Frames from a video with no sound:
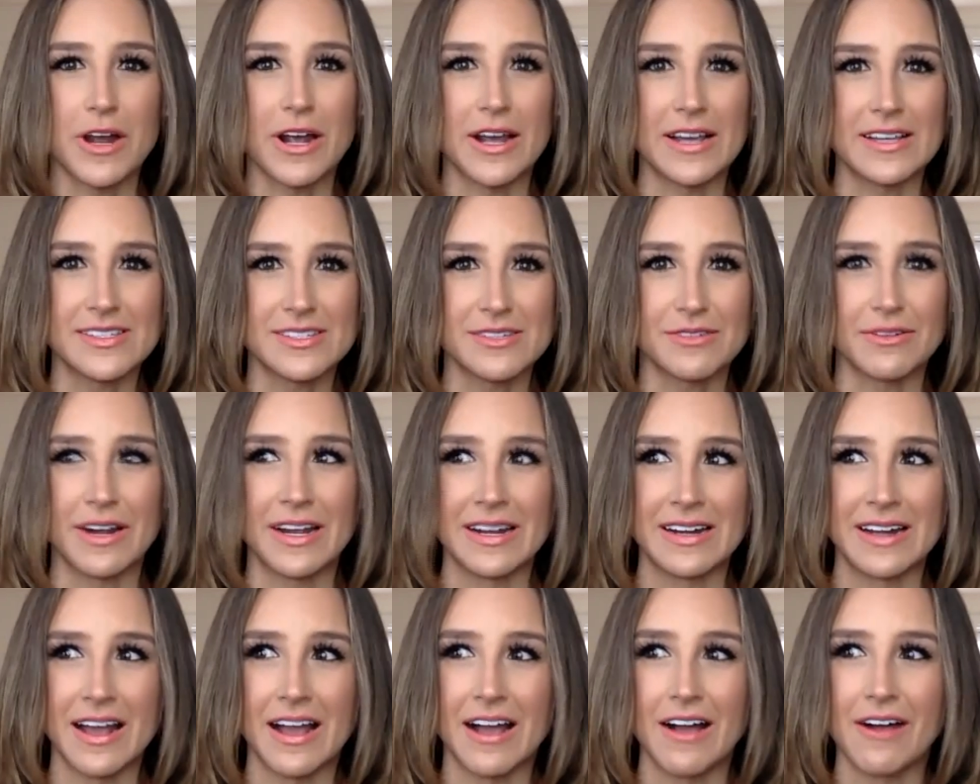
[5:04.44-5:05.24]
priced
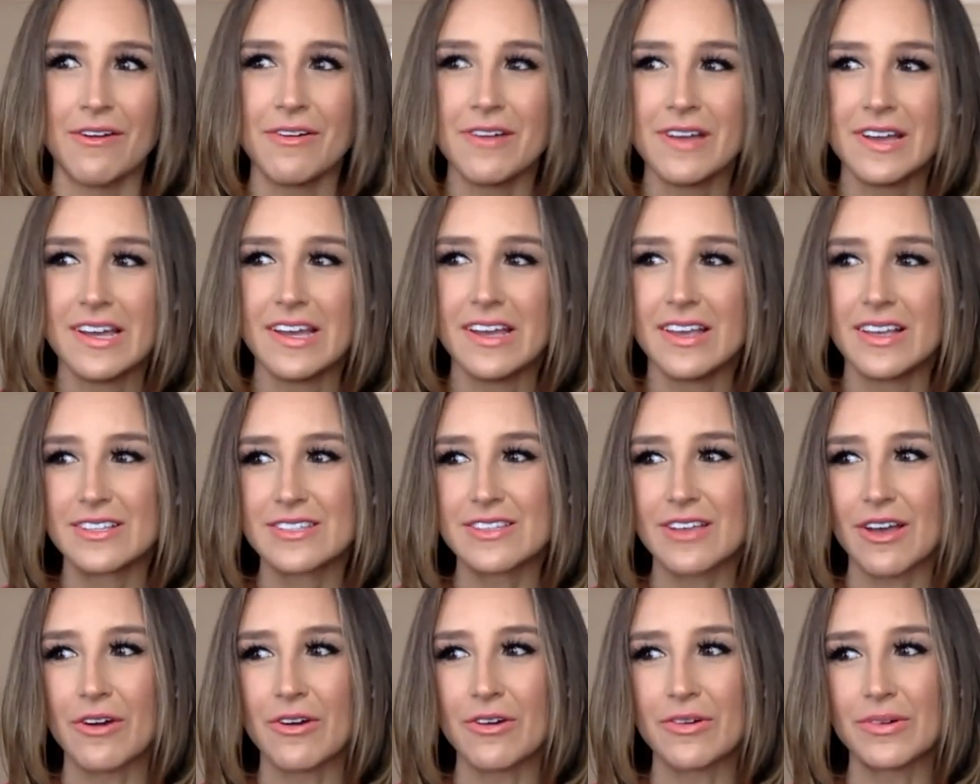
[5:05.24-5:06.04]
right now.
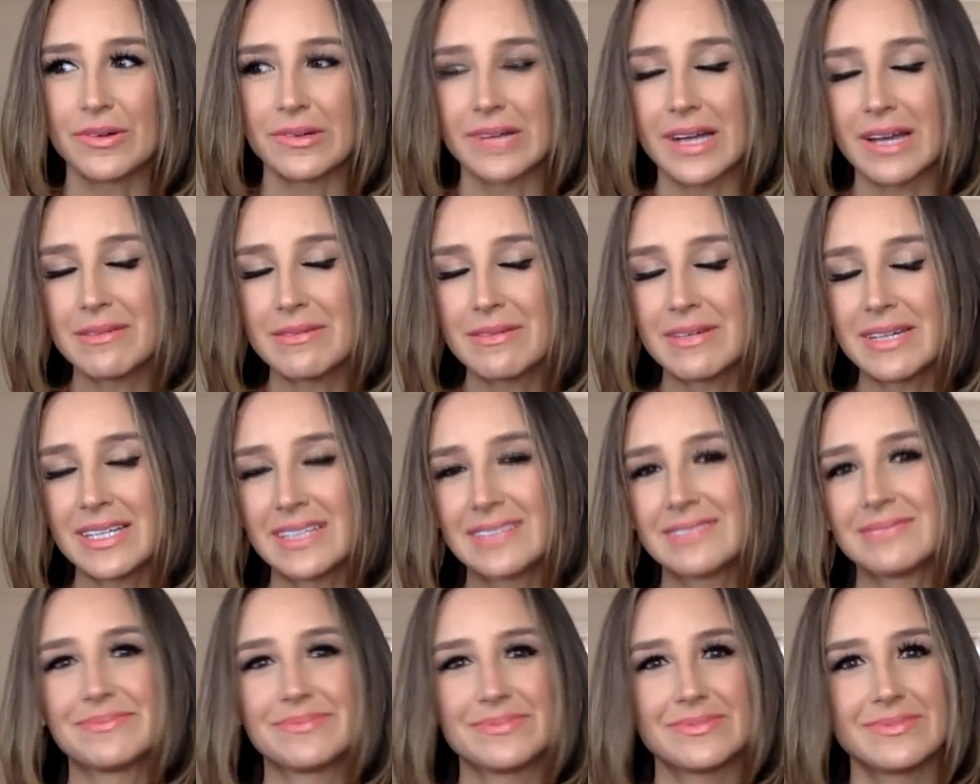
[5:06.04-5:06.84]
So, I
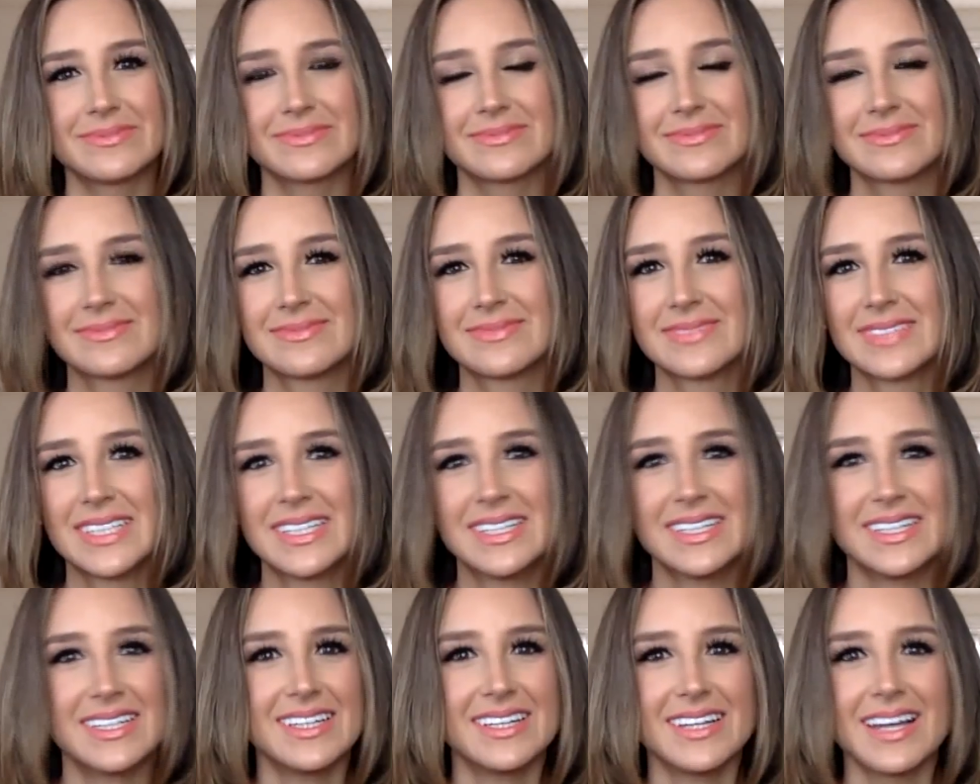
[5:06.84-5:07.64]
mean, and it's
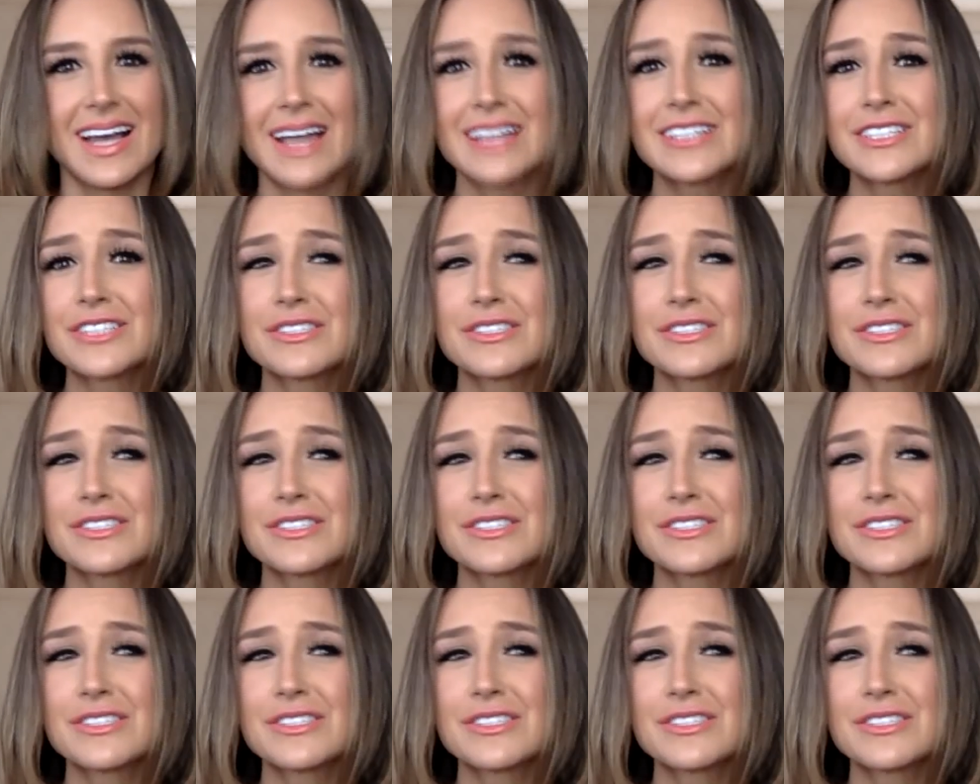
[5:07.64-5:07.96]
it's benefits. I